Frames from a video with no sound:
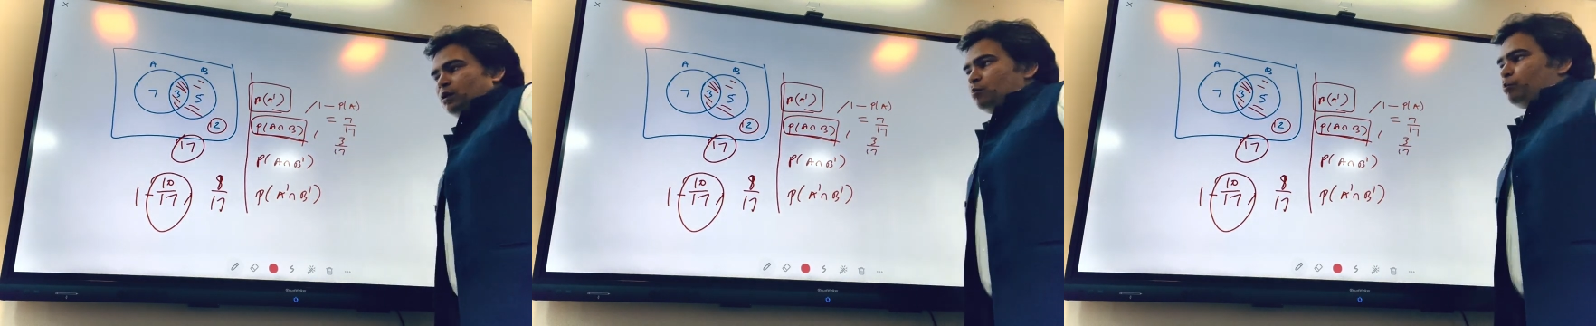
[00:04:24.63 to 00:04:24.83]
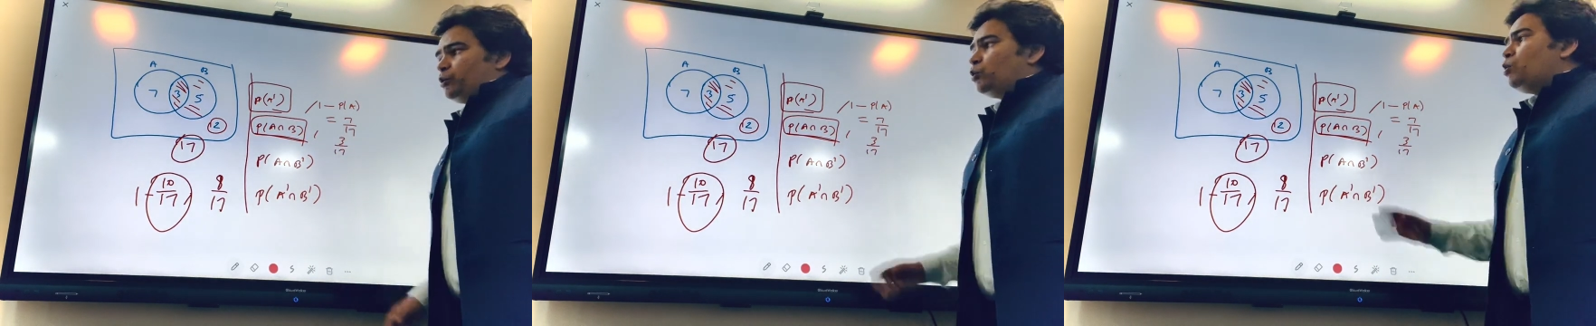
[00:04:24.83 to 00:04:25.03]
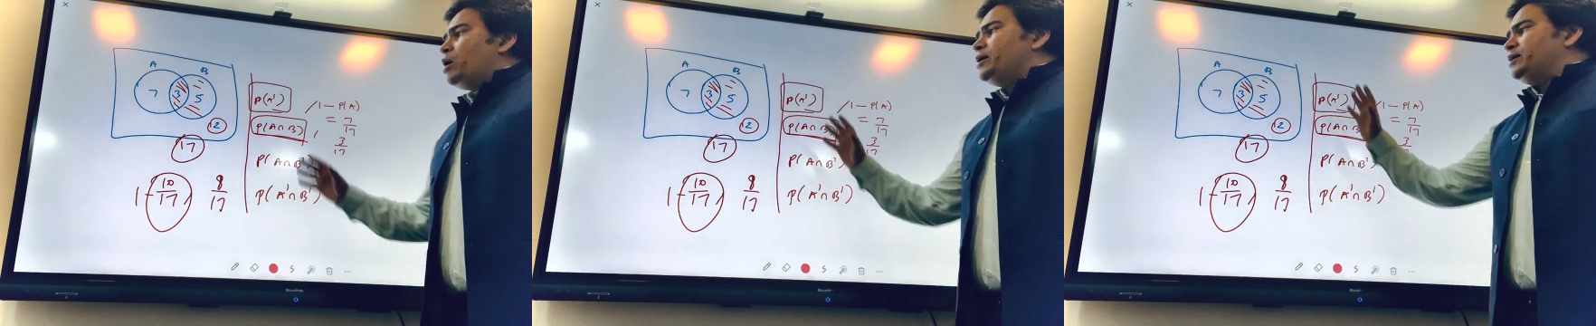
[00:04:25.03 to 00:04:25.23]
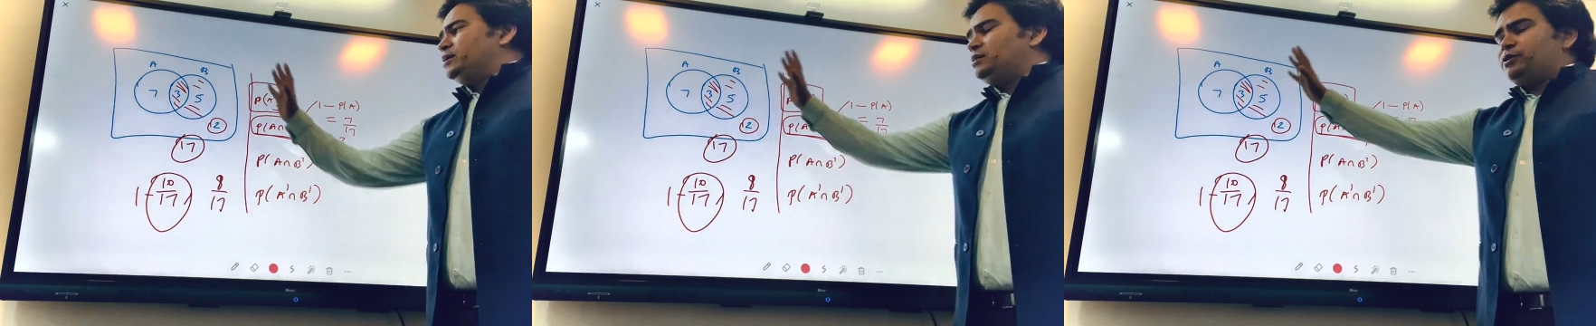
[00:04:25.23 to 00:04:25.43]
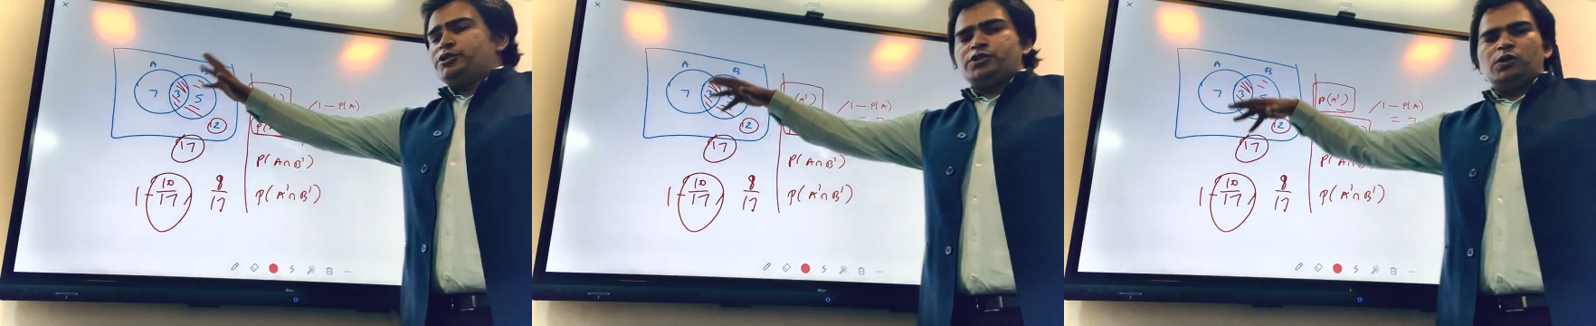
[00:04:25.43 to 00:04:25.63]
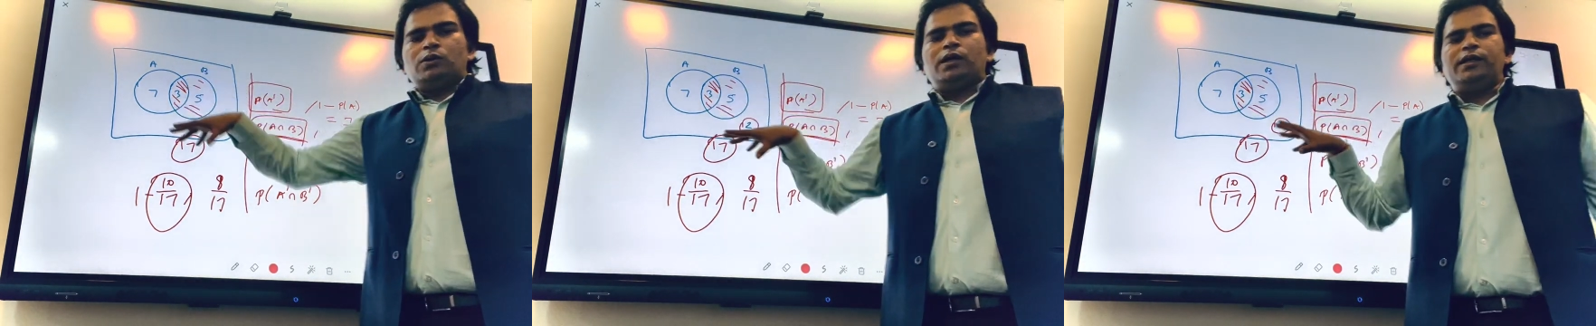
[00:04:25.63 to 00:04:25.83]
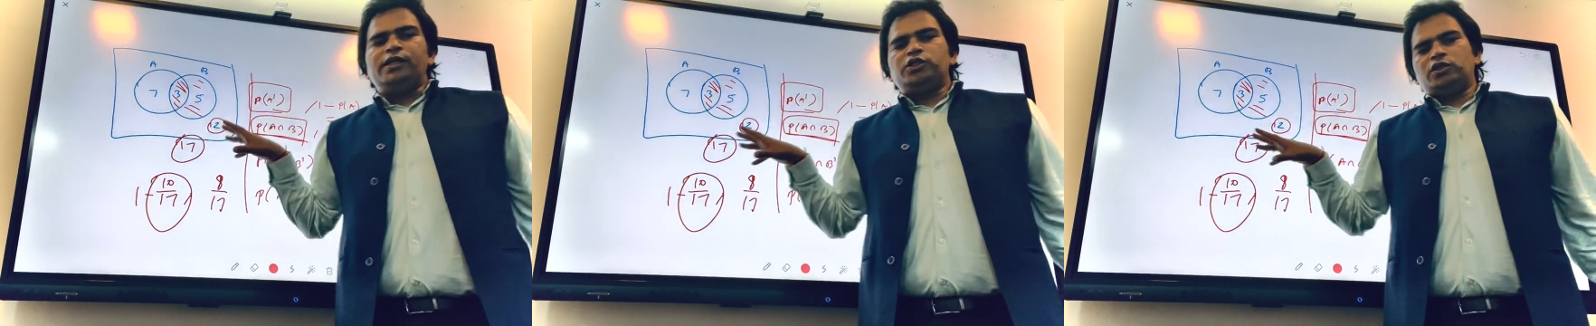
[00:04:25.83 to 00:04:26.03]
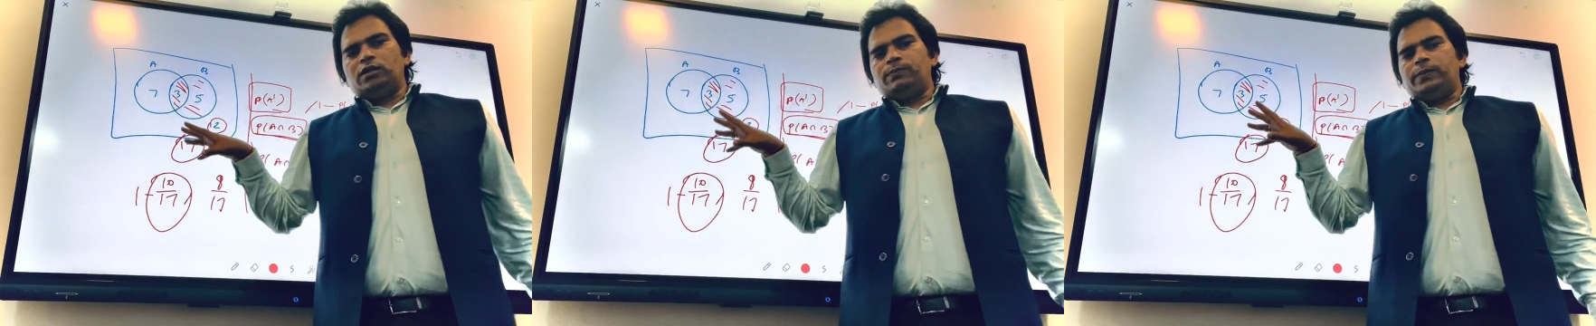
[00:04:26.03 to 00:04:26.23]
provided there is no
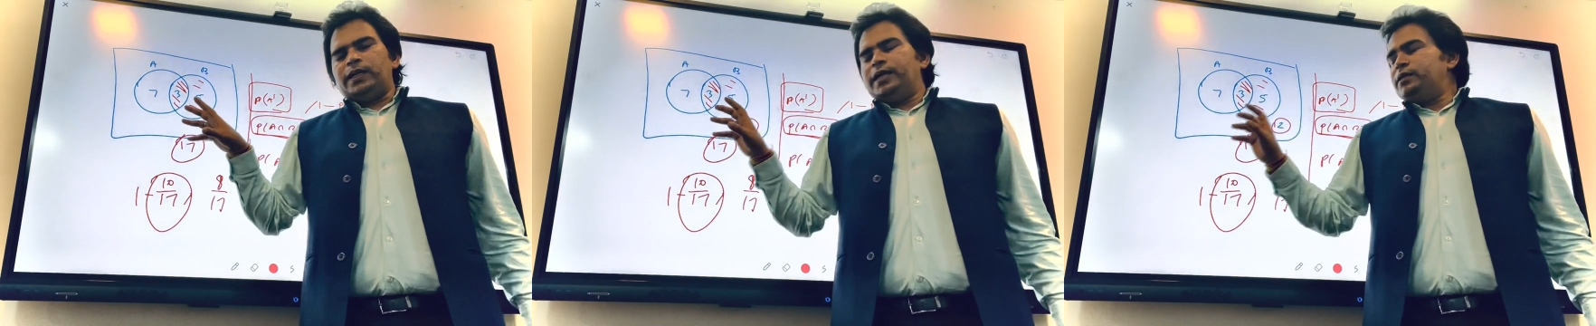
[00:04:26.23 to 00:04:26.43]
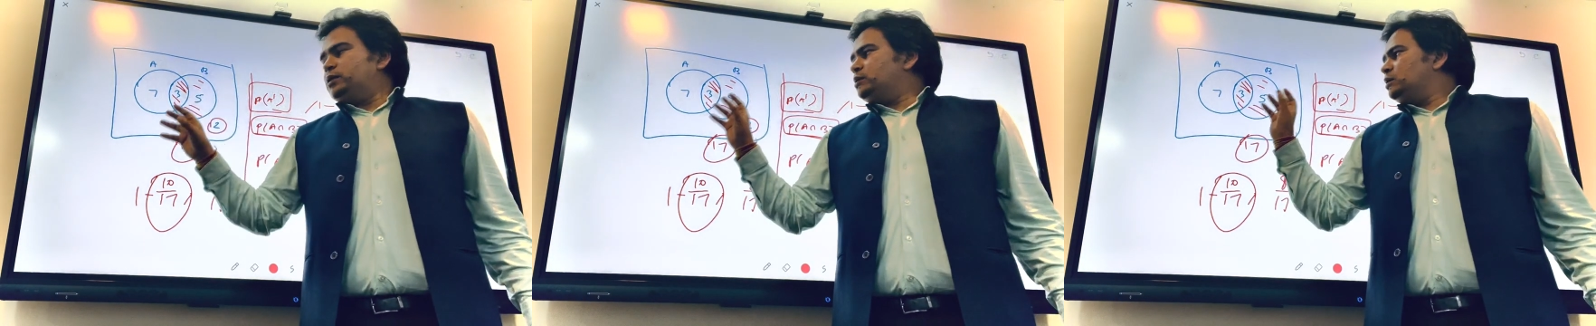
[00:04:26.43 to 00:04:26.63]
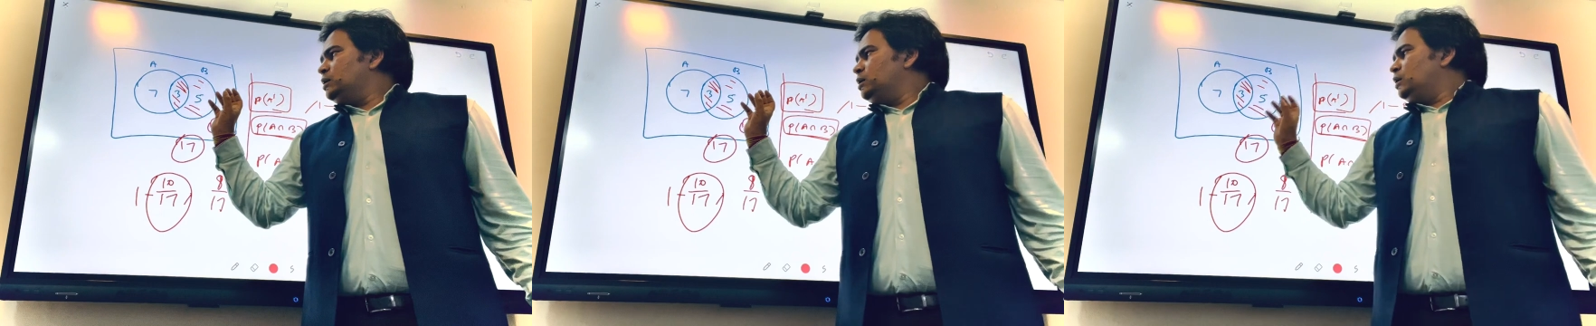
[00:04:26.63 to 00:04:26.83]
condition applied that,